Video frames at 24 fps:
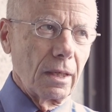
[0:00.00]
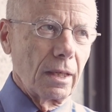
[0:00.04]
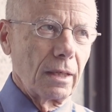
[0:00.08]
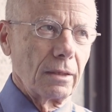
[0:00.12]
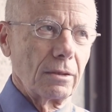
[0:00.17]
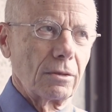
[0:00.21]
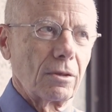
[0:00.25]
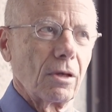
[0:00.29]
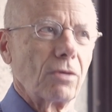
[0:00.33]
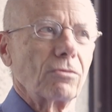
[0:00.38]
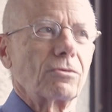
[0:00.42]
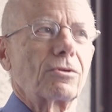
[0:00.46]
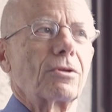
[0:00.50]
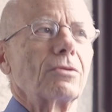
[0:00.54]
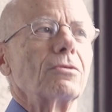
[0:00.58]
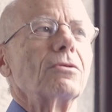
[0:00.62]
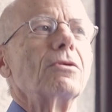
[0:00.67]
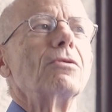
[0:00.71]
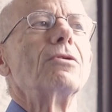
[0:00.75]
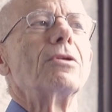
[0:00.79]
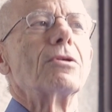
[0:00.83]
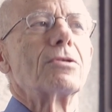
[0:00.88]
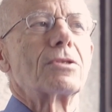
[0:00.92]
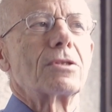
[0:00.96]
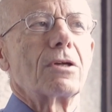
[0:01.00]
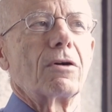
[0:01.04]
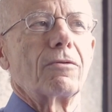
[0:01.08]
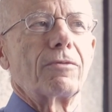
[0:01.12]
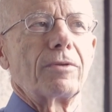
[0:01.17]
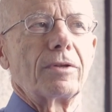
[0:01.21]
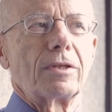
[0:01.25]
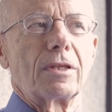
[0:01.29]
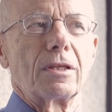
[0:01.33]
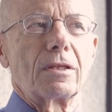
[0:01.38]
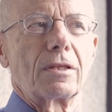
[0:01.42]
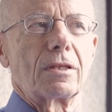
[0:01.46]
And don't delude
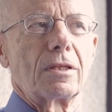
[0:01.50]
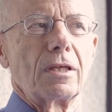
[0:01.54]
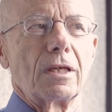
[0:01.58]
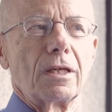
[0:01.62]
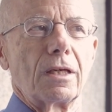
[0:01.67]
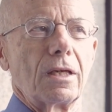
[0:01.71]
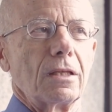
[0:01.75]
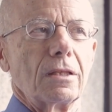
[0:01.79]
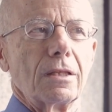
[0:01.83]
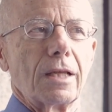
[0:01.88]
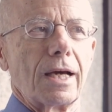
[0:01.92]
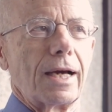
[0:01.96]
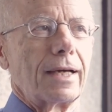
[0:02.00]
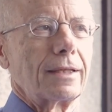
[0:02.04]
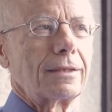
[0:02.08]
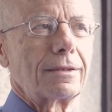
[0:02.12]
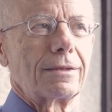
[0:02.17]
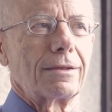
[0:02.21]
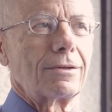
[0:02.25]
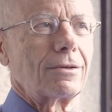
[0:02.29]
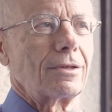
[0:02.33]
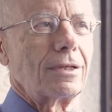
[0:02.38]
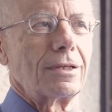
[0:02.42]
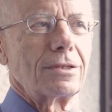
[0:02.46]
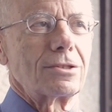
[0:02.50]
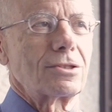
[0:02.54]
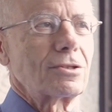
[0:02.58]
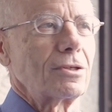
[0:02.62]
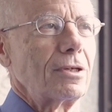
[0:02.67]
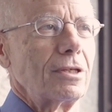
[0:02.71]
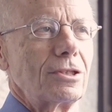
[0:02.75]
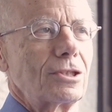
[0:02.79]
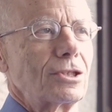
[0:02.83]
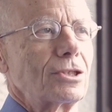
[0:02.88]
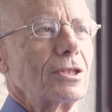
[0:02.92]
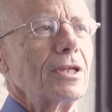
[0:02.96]
yourself into thinking that they're going to
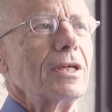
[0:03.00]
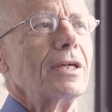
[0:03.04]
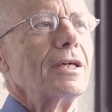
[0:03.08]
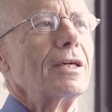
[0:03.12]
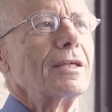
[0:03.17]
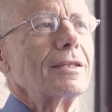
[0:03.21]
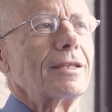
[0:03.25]
search,